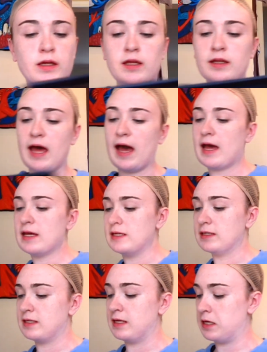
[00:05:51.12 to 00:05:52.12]
And that
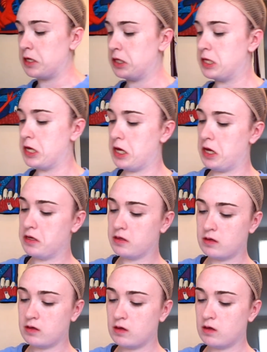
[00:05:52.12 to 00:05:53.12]
is in the
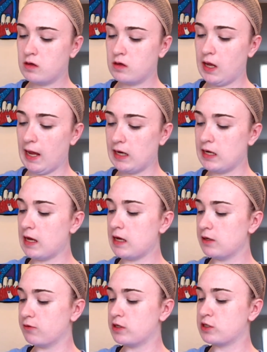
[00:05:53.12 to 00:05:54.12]

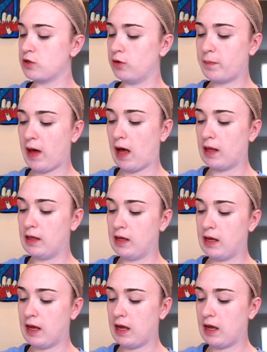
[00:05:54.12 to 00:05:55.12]
88 Original
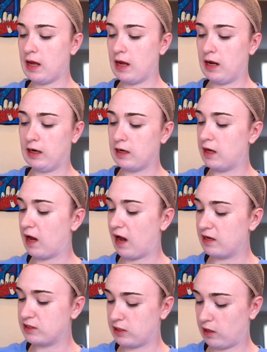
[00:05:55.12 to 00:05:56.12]
Palette, 88
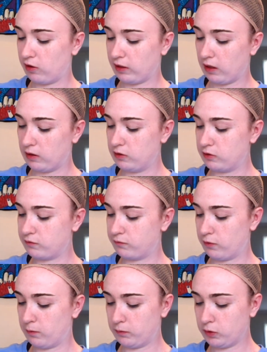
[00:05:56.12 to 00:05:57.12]
Eyeshadow Colors
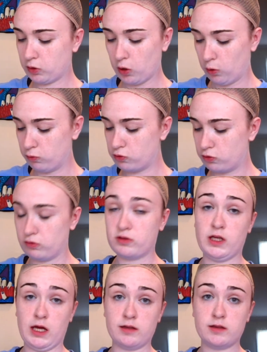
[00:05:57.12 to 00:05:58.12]
from Coastal
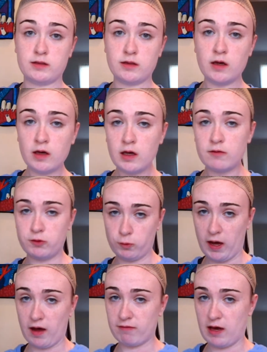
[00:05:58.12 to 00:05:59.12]
Scents. If you
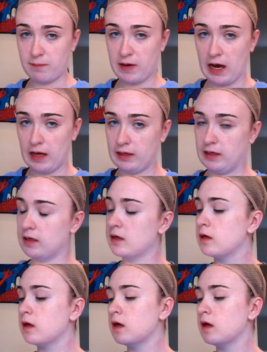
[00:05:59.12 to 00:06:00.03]
have that palette.